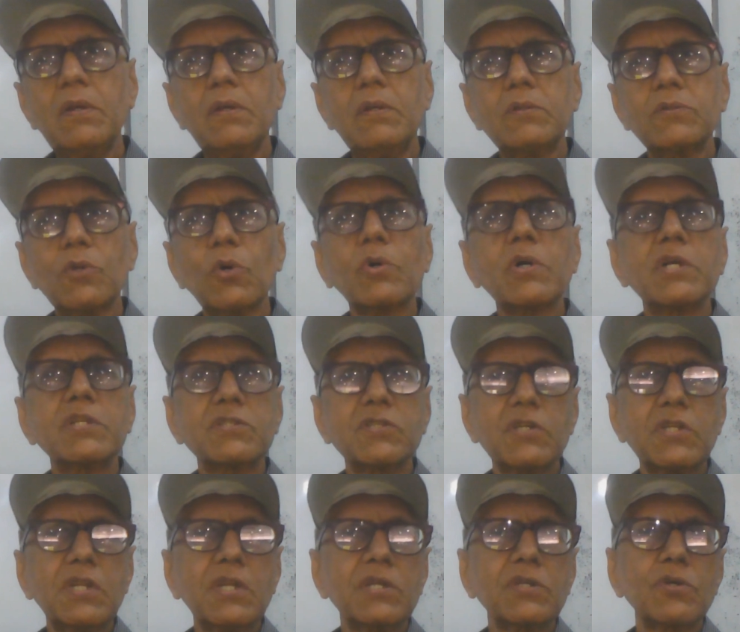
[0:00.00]
So
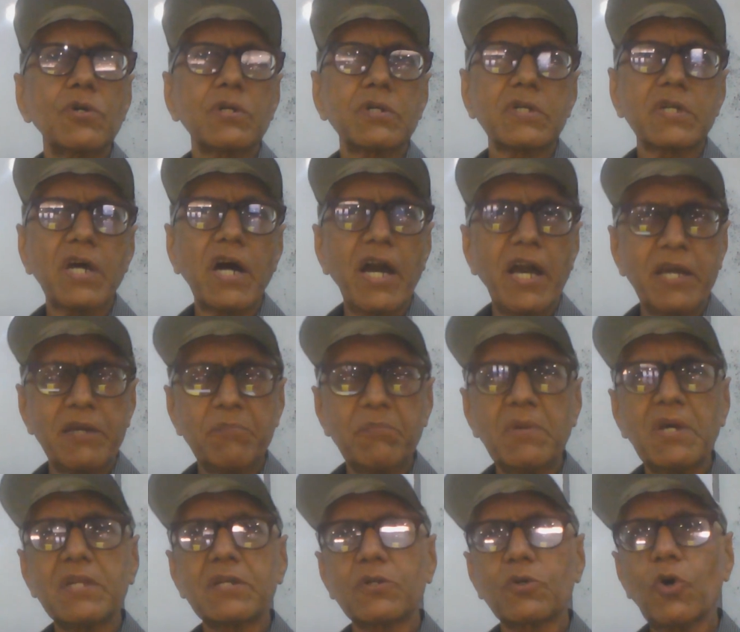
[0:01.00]
considering your
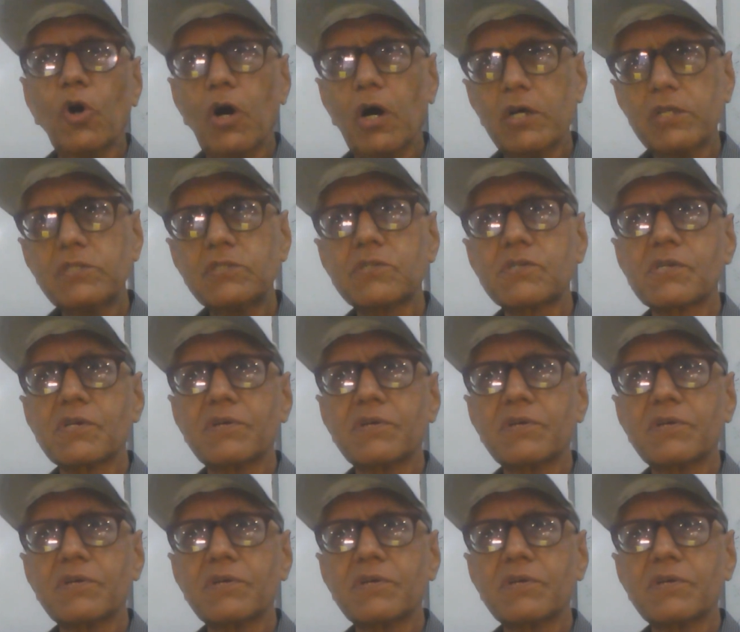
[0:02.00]
time and cost,